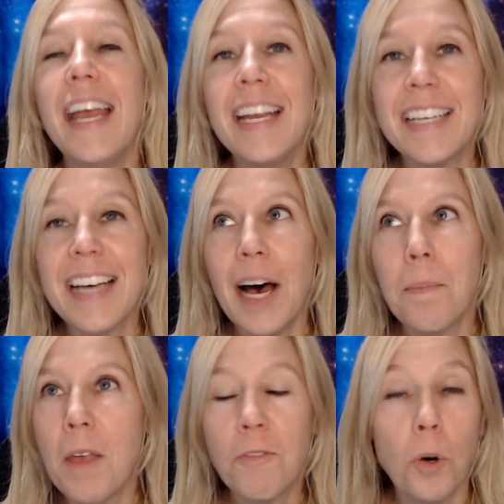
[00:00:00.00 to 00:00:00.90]

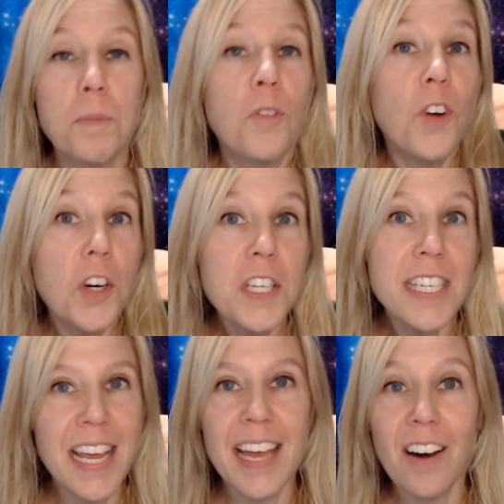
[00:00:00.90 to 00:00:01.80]
It forms
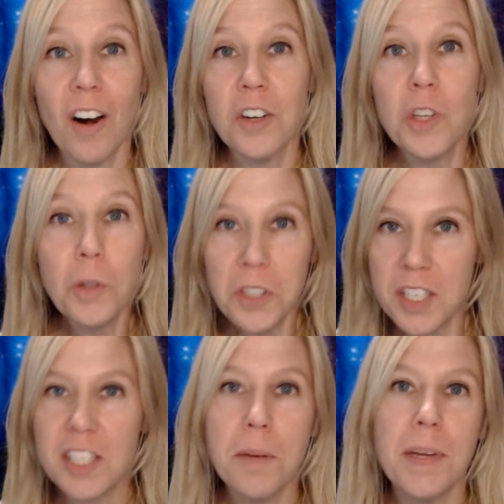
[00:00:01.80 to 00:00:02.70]
first in our solar
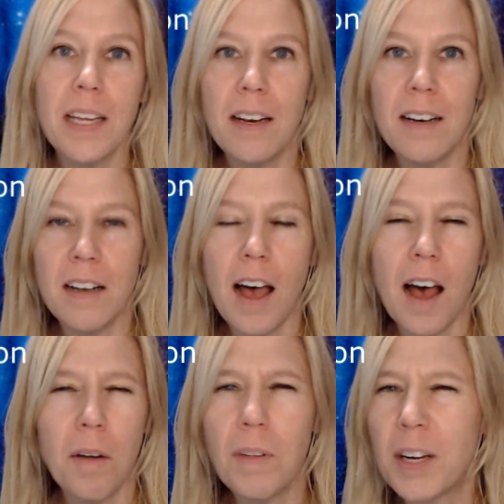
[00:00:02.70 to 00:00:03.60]
system, and then
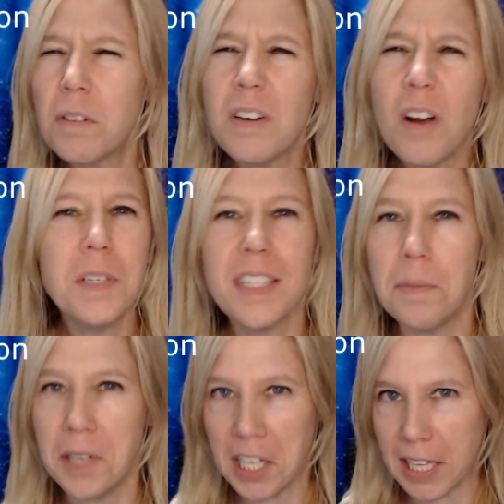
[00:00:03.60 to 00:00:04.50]
like almost
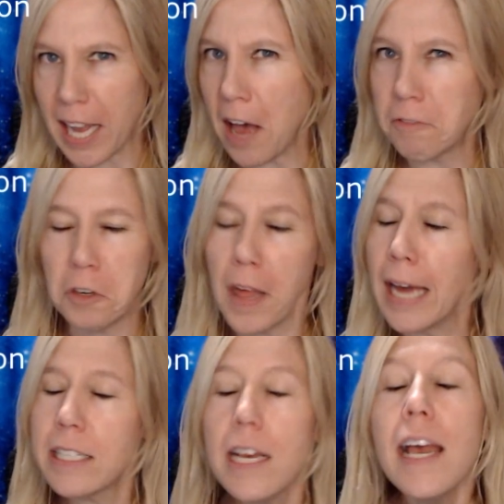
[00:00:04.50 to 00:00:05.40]
immediately after
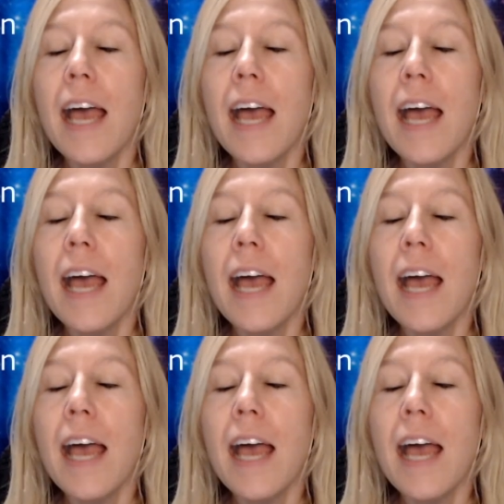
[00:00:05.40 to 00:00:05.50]
that,